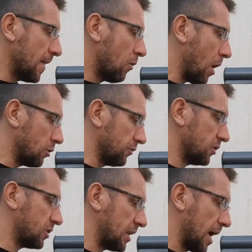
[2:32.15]
one of the
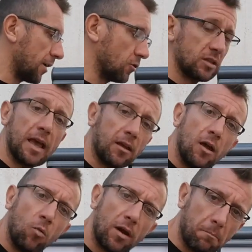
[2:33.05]
scenarios like
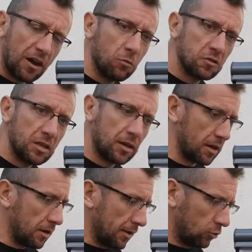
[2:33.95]
where I was
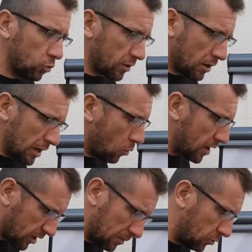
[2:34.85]
thinking, do I really want
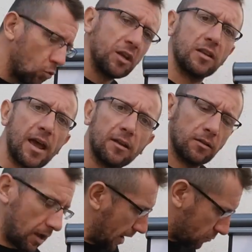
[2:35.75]
to keep doing
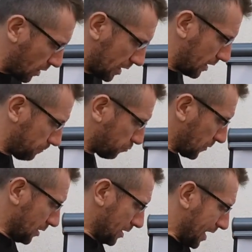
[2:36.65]
that?
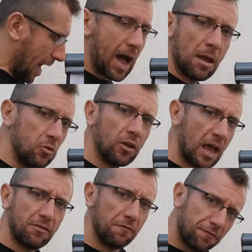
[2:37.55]
I'm not
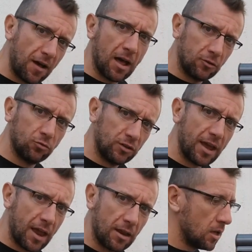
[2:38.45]
having fun
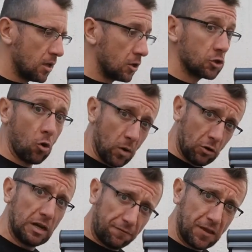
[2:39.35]
today. So we're
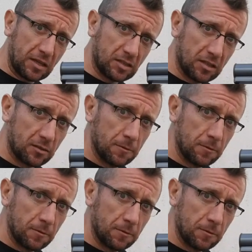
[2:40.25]
gonna fix it.